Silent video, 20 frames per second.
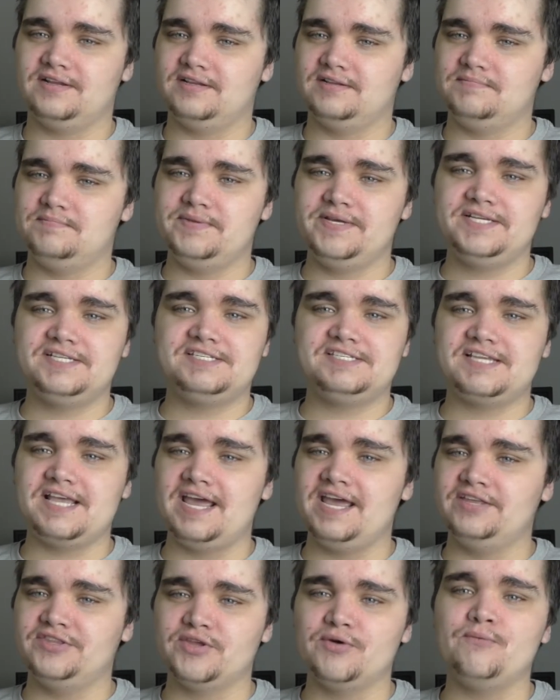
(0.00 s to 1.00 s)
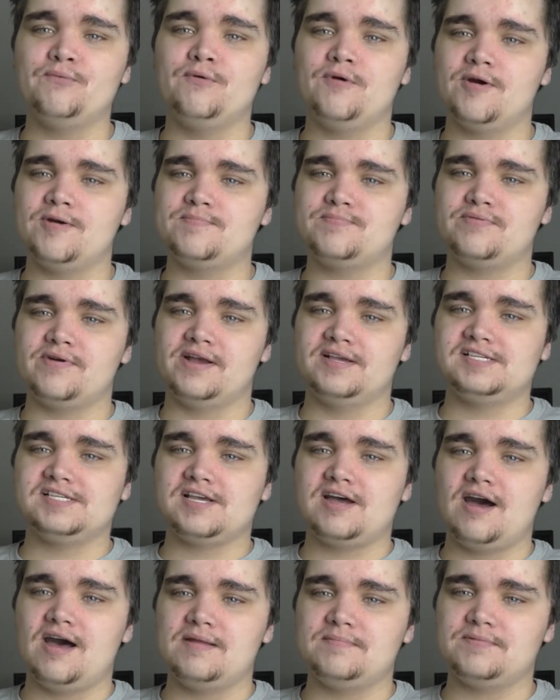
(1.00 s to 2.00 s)
me saying the word
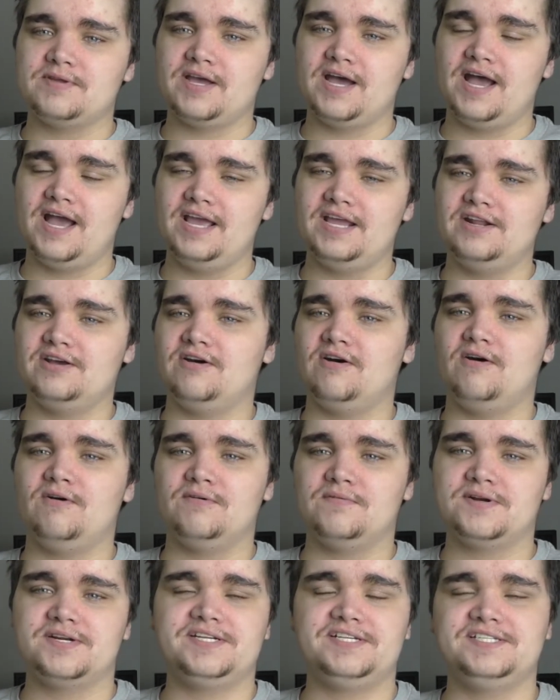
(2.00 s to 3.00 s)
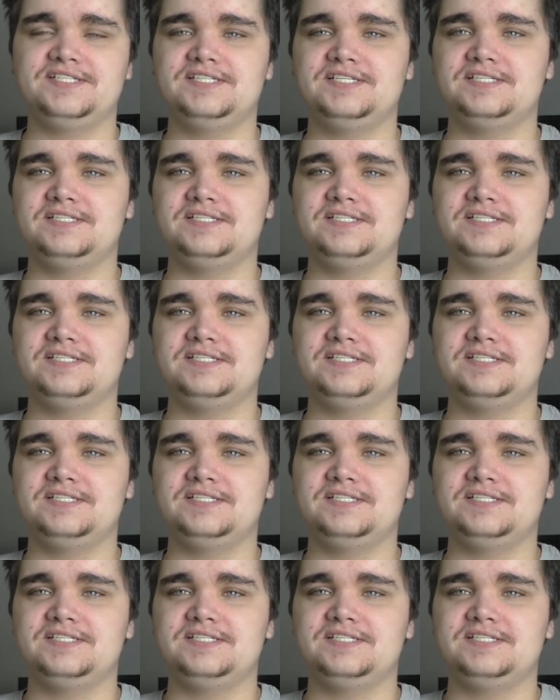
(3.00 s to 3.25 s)
Prescott kinda already